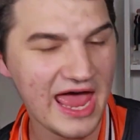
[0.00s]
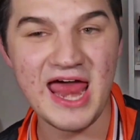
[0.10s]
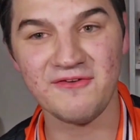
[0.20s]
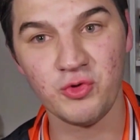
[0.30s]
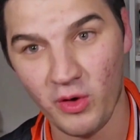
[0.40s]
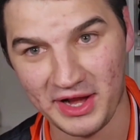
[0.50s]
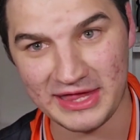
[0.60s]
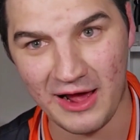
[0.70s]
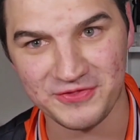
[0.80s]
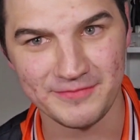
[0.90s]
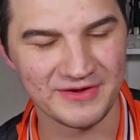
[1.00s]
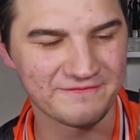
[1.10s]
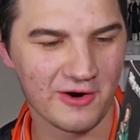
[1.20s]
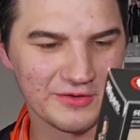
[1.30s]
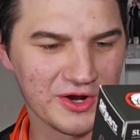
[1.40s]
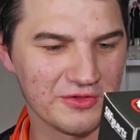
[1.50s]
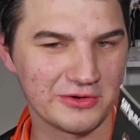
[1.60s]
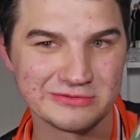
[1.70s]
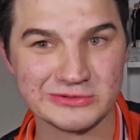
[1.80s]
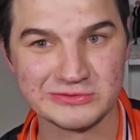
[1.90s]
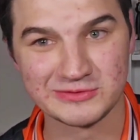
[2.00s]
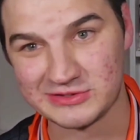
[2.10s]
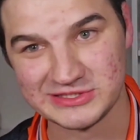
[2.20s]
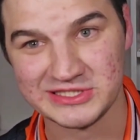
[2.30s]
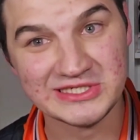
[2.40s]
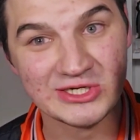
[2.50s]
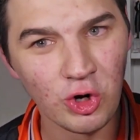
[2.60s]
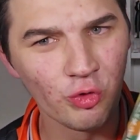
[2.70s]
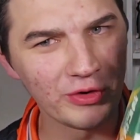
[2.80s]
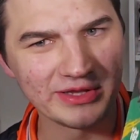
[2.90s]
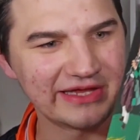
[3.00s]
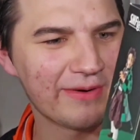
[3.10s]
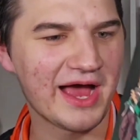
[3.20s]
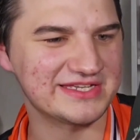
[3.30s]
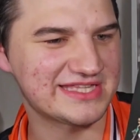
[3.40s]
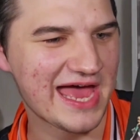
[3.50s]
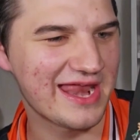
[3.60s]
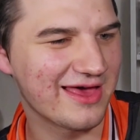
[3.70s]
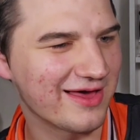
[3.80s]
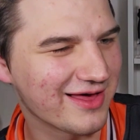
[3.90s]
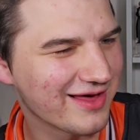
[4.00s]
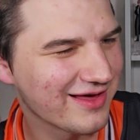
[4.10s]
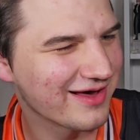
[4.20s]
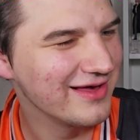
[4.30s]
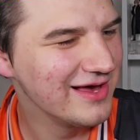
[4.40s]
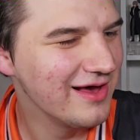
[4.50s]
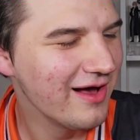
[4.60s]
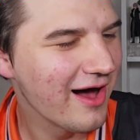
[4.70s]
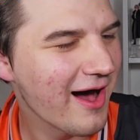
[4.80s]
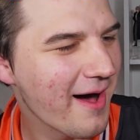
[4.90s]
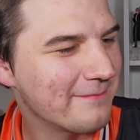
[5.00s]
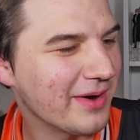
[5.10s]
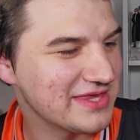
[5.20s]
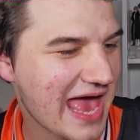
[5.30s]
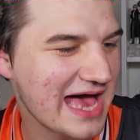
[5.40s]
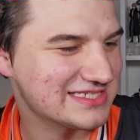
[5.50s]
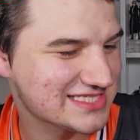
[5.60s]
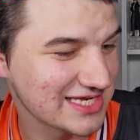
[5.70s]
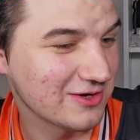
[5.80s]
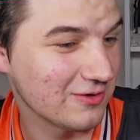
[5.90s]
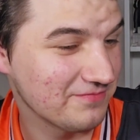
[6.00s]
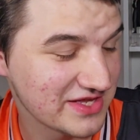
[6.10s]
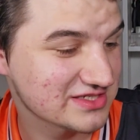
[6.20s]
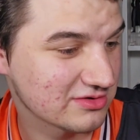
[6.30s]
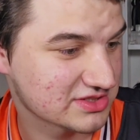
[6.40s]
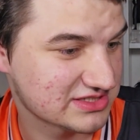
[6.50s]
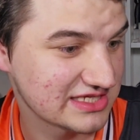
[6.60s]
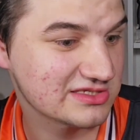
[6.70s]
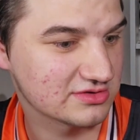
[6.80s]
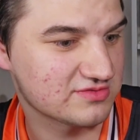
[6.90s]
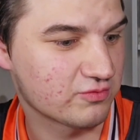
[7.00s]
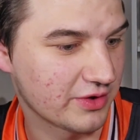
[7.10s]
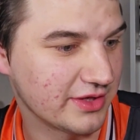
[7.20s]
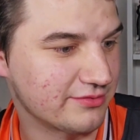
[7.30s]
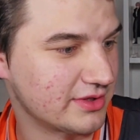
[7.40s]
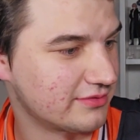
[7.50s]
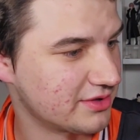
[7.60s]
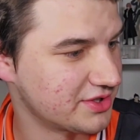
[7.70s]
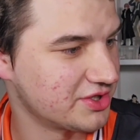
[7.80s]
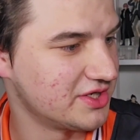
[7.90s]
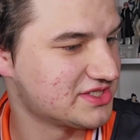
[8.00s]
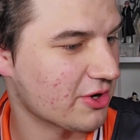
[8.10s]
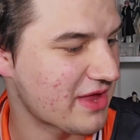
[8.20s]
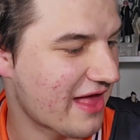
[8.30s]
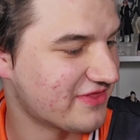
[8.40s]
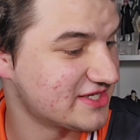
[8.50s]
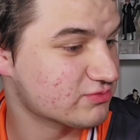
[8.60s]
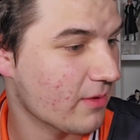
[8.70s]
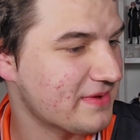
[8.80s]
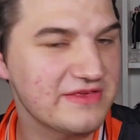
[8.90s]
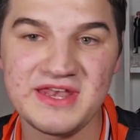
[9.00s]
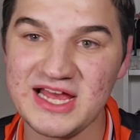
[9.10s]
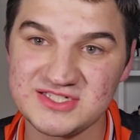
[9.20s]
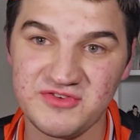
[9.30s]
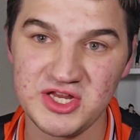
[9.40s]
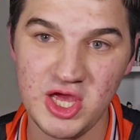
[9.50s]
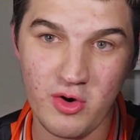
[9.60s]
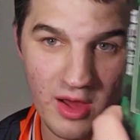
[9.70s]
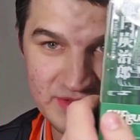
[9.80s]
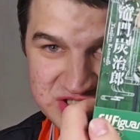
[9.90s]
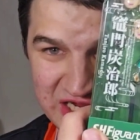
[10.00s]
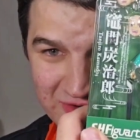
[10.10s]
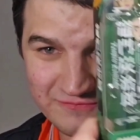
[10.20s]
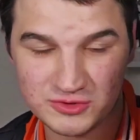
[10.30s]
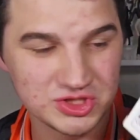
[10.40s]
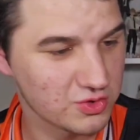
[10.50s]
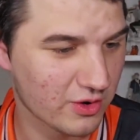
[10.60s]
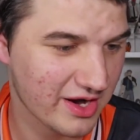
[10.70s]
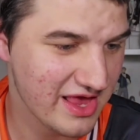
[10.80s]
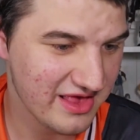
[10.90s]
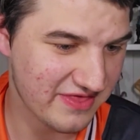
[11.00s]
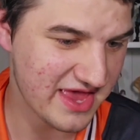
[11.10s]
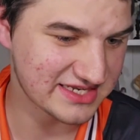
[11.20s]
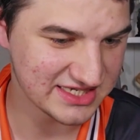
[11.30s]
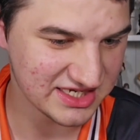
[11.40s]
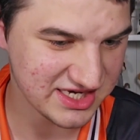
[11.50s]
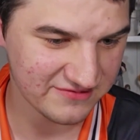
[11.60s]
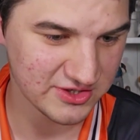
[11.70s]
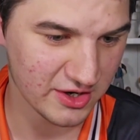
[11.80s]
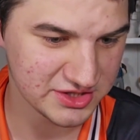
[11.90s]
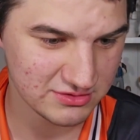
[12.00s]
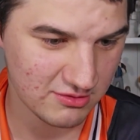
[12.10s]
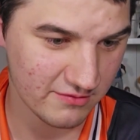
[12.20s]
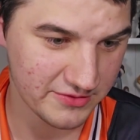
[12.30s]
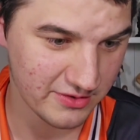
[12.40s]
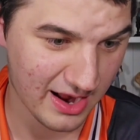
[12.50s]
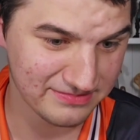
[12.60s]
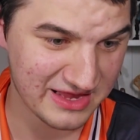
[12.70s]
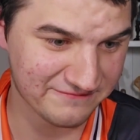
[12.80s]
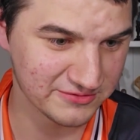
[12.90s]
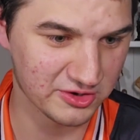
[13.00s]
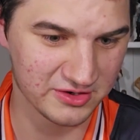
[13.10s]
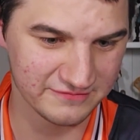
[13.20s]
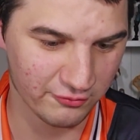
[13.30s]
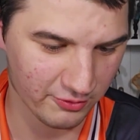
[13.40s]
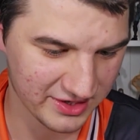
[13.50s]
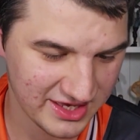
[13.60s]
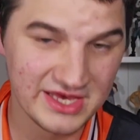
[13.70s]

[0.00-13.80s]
and if you want to count the McFarlane, although who really buys that? But yeah, still, this looks really, really, really good. So yeah, this will be the next video on the channel for sure. The SHF Tanjiro review. I'm definitely looking forward